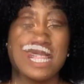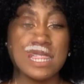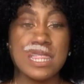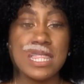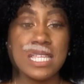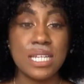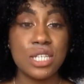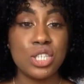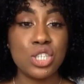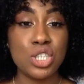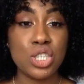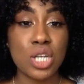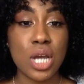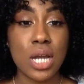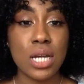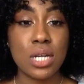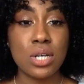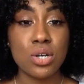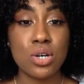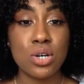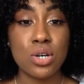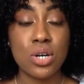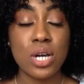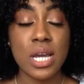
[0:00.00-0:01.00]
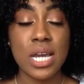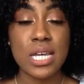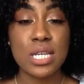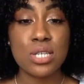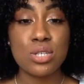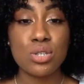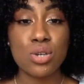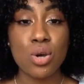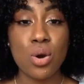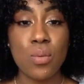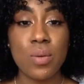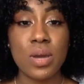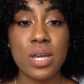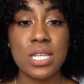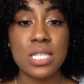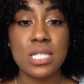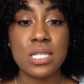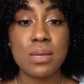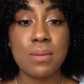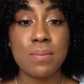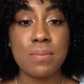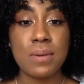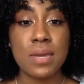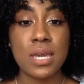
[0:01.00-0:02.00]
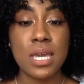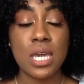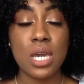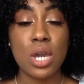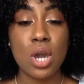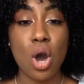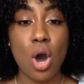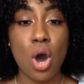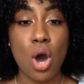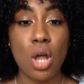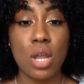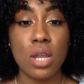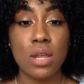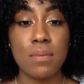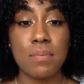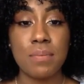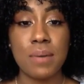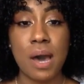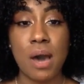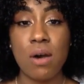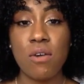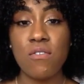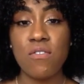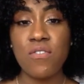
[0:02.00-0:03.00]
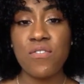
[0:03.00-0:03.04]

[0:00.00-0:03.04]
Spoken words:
This channel is going to be all about